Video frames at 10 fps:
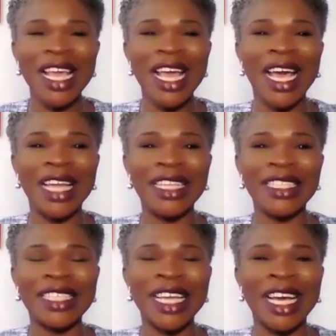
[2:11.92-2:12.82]

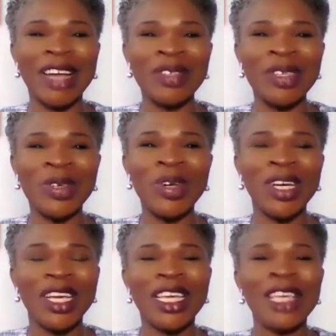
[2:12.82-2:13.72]
And, uh, you know,
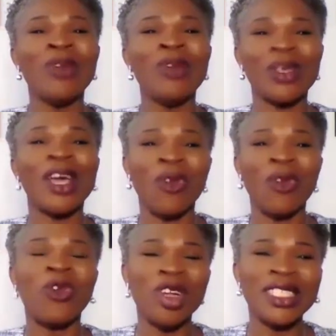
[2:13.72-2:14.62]
it was a
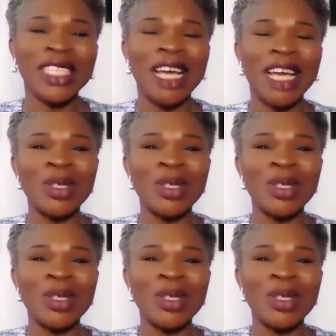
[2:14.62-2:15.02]
fun time.